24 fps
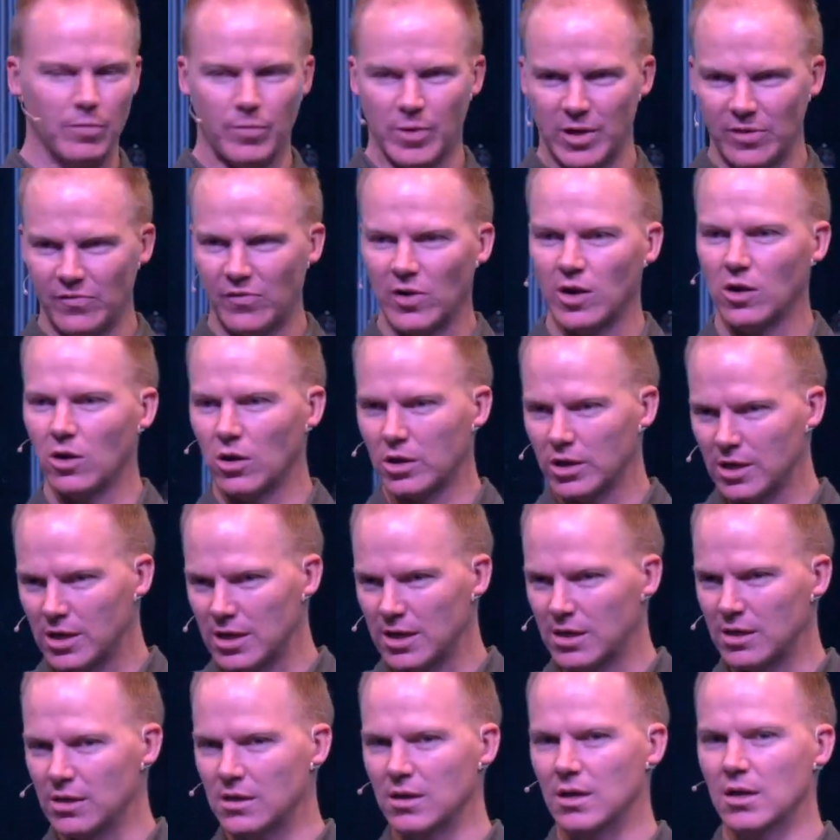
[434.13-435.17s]
But if I got it
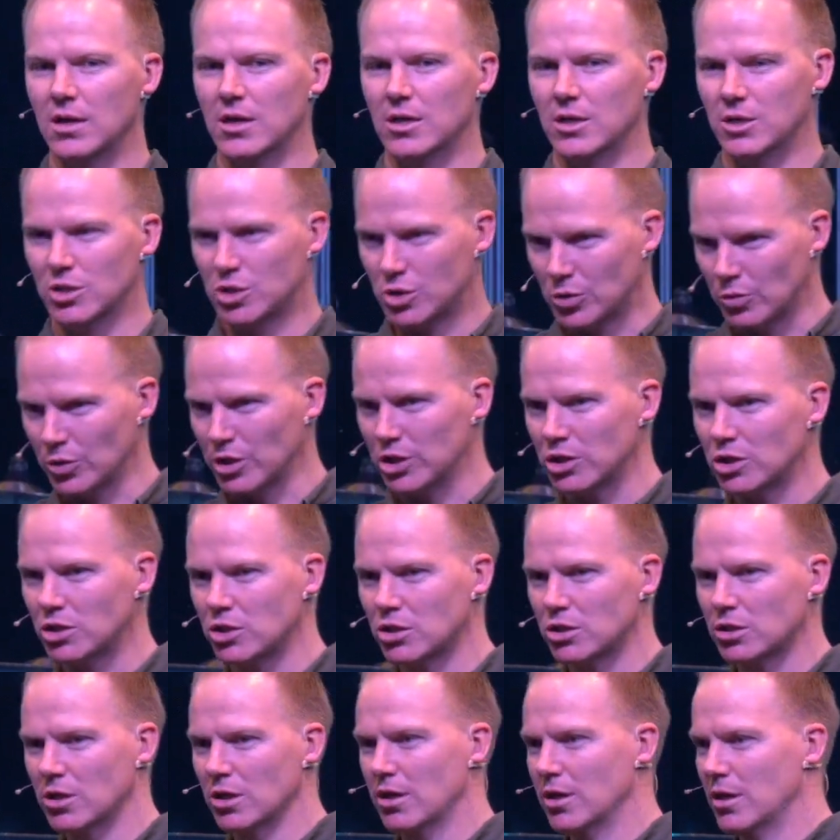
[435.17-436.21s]
in,
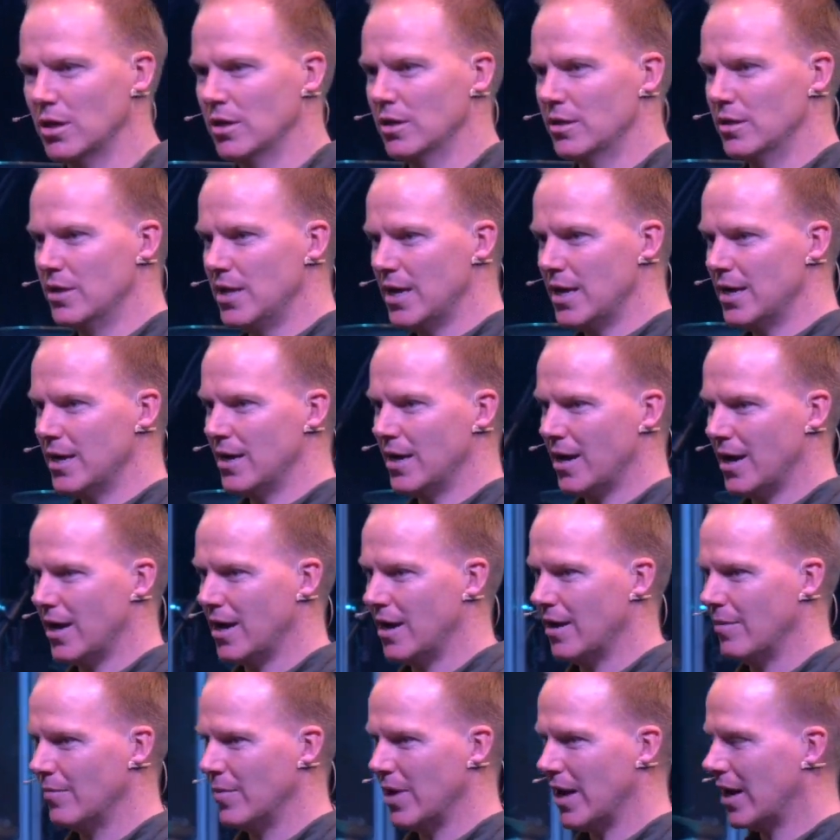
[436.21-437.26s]
swish, then
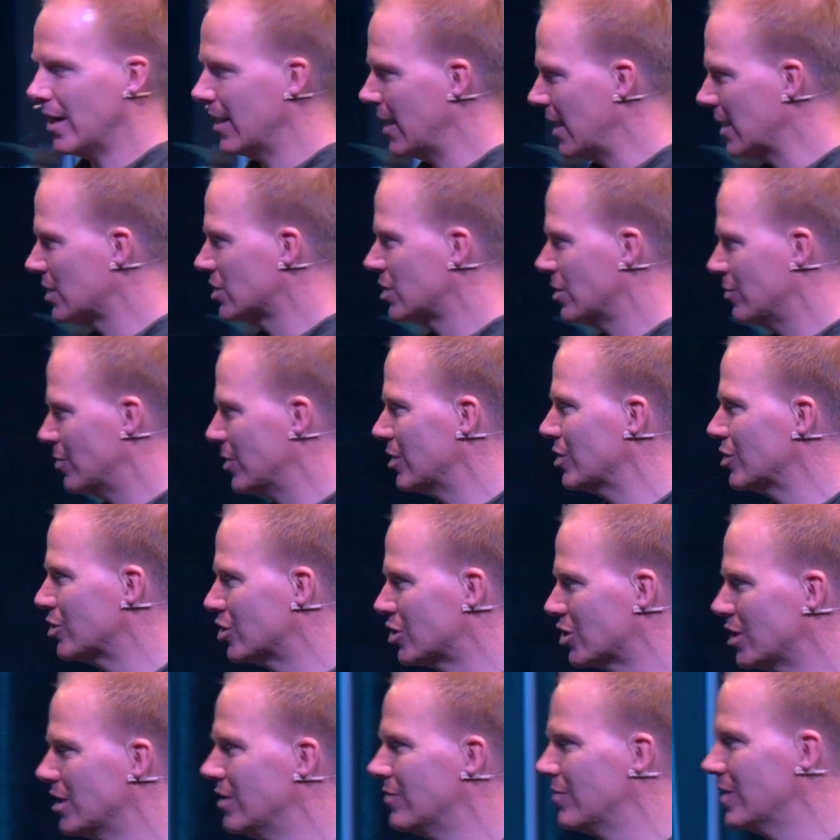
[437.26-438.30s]
I'd actually be
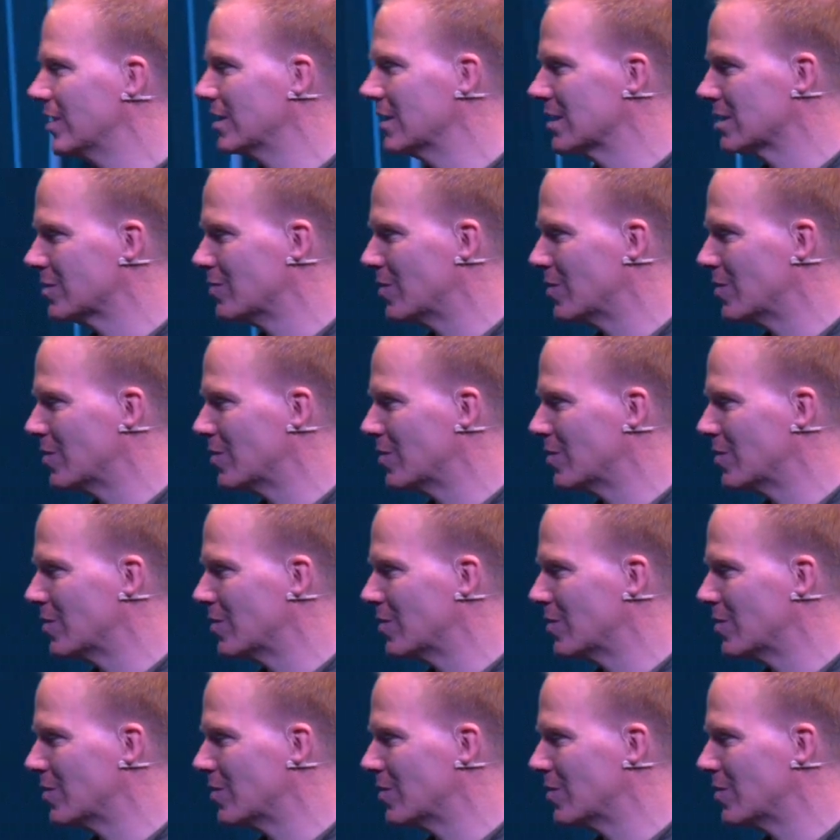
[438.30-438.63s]
achieving this.